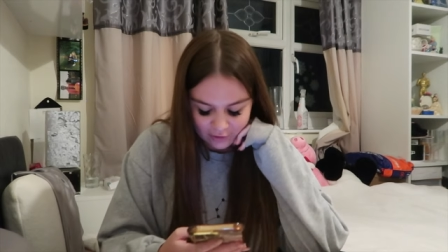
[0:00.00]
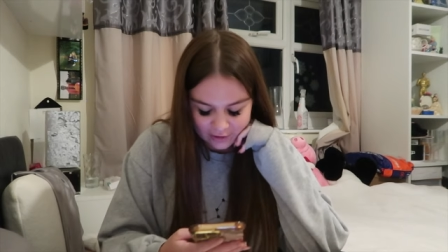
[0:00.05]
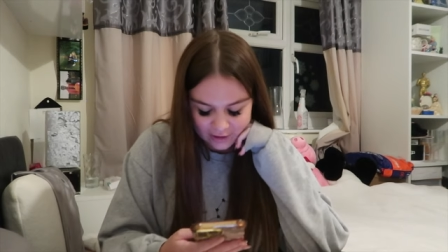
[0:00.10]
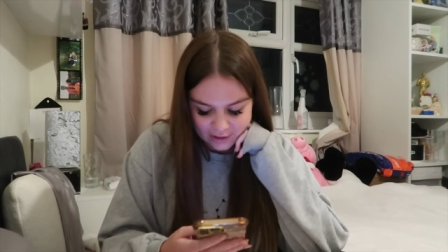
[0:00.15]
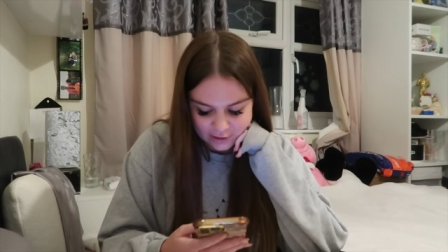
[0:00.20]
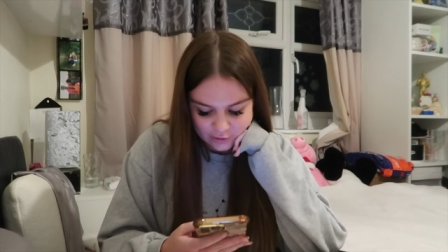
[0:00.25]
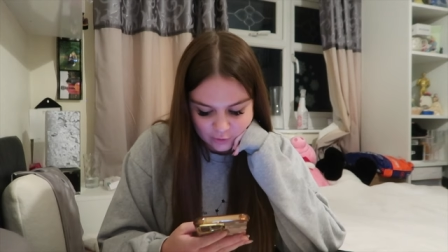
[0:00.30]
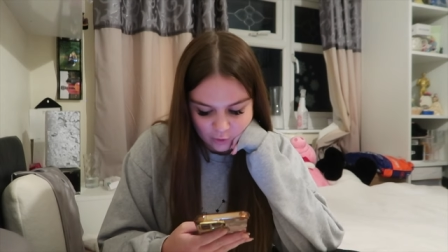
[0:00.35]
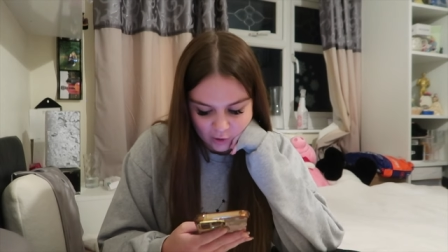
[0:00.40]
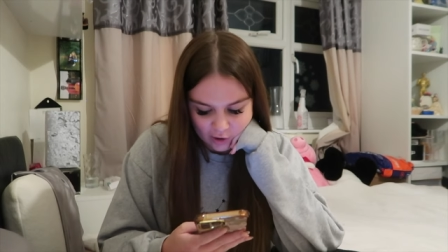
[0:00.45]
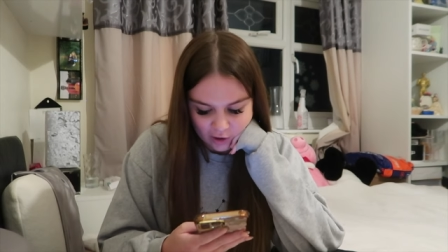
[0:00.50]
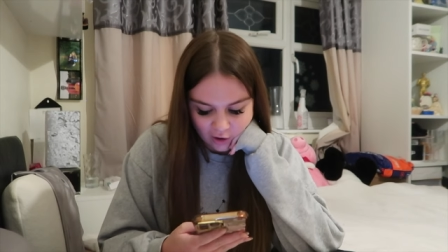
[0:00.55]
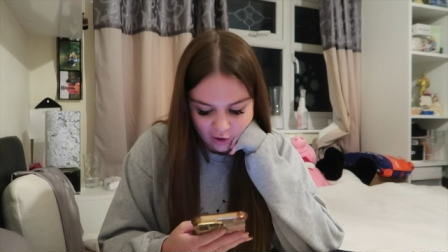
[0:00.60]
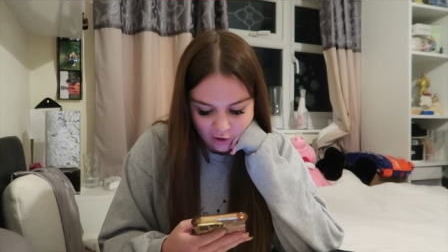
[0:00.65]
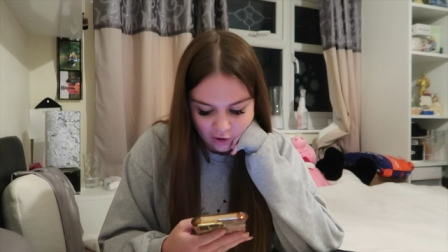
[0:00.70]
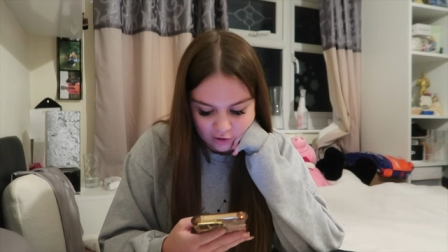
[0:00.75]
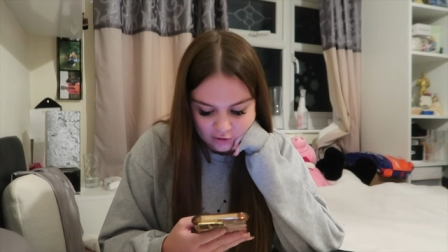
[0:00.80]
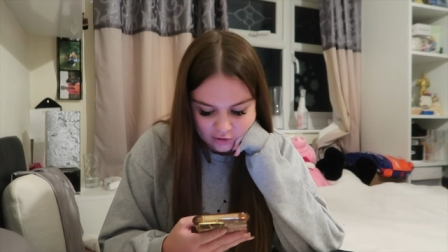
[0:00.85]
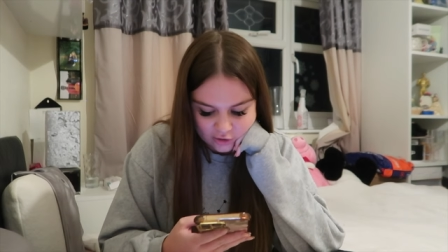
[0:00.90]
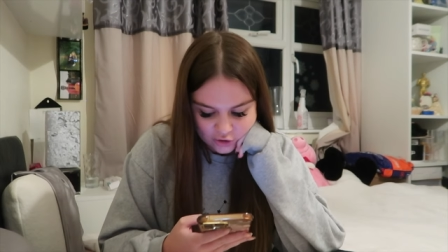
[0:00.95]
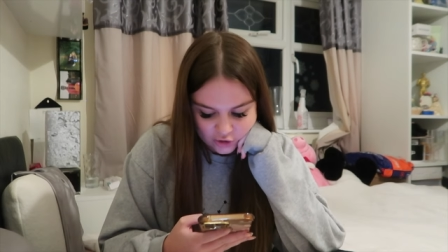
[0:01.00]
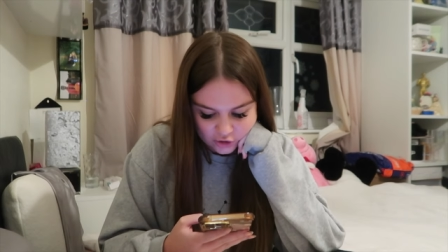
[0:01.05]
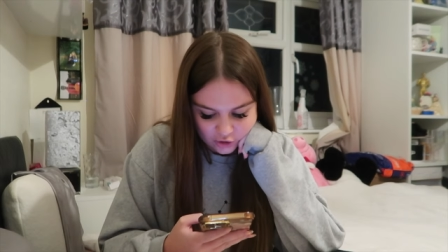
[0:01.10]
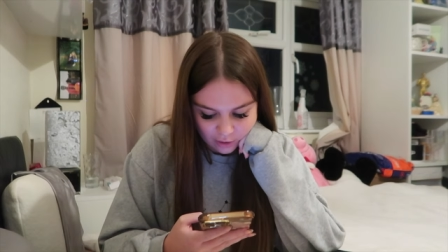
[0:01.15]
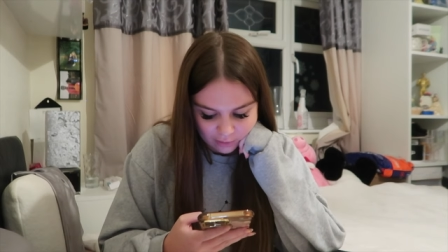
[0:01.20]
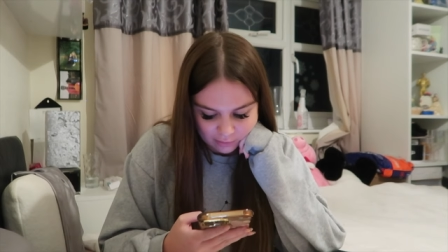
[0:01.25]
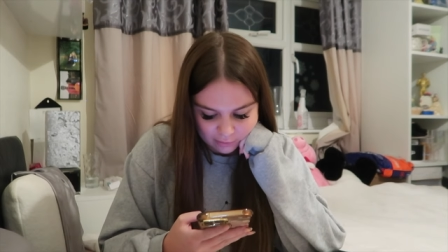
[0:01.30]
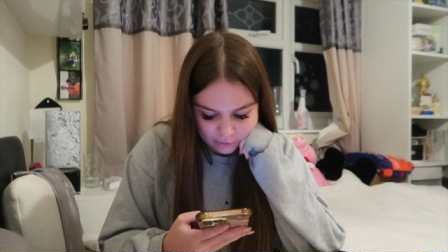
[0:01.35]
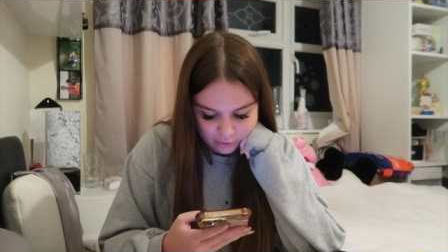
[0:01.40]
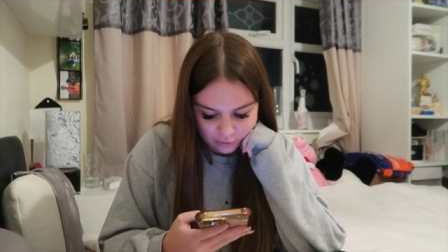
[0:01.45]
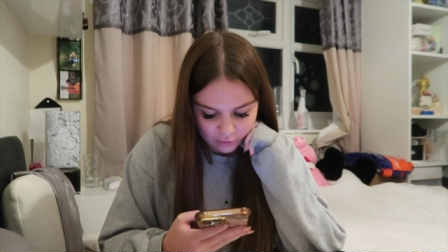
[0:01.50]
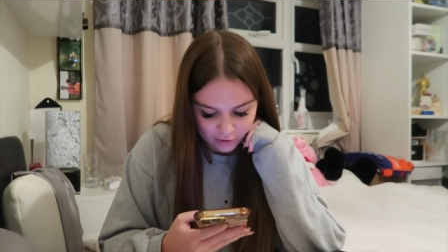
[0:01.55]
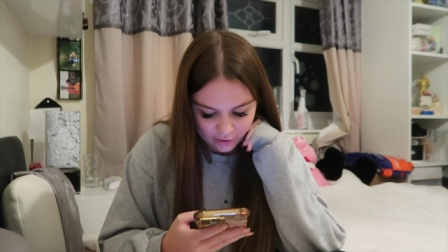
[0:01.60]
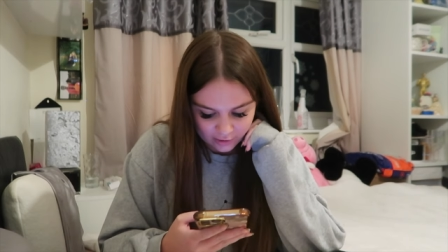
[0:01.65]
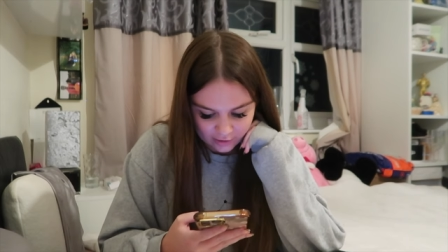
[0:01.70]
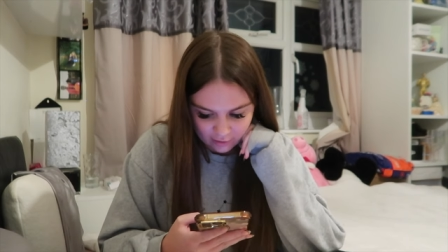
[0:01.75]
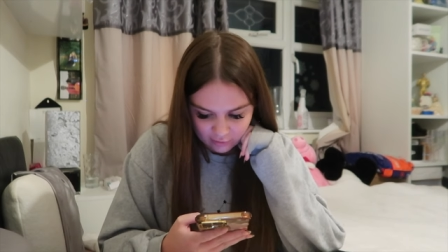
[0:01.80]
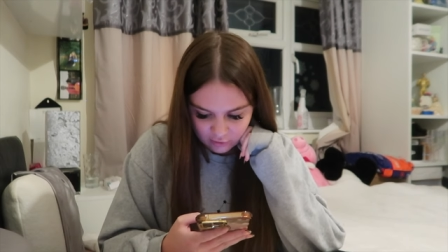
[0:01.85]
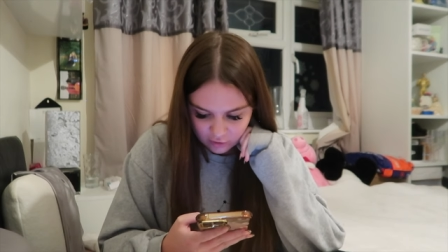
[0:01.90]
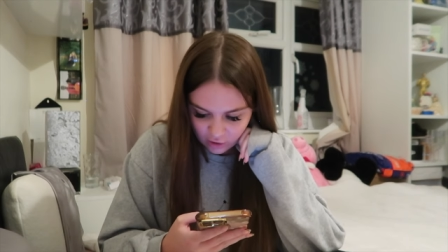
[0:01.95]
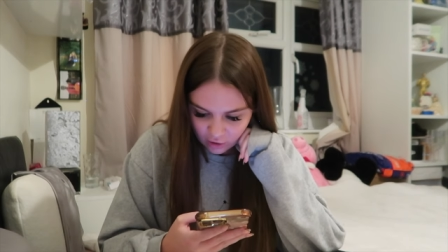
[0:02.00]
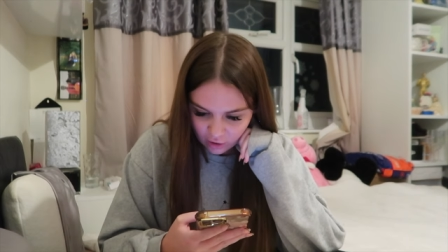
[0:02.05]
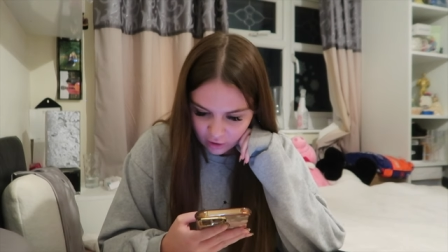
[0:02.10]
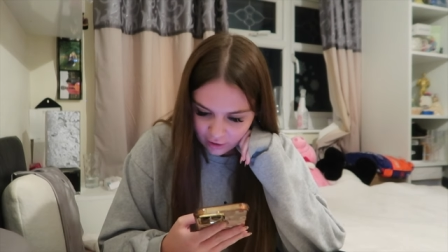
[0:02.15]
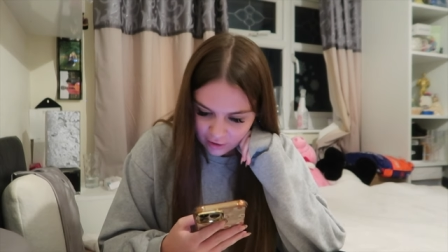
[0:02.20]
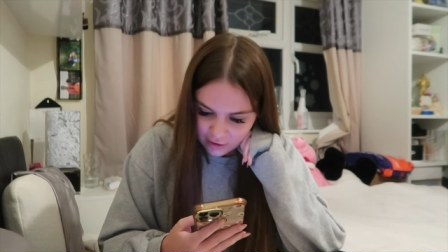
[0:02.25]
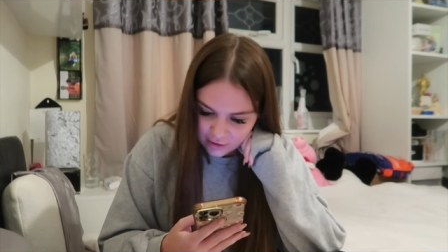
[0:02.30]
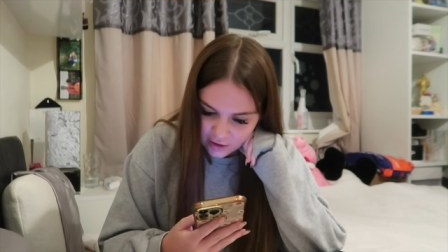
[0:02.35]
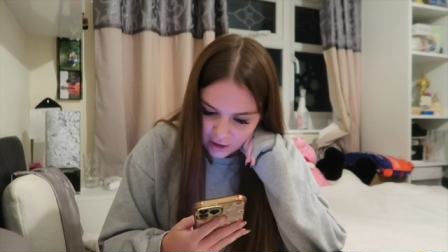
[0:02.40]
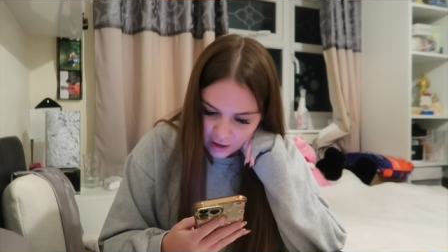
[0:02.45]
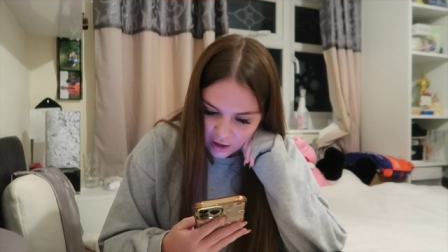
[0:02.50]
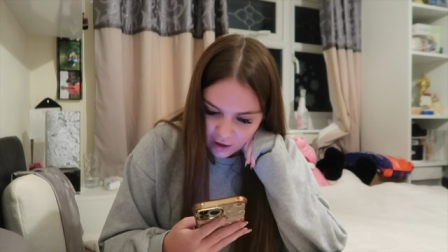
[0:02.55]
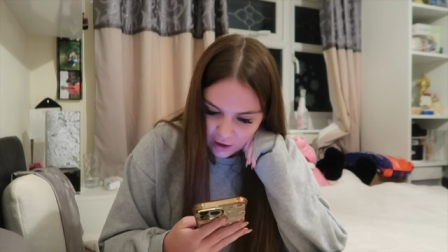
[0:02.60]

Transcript: Like he's quite hard to shop for in that regard,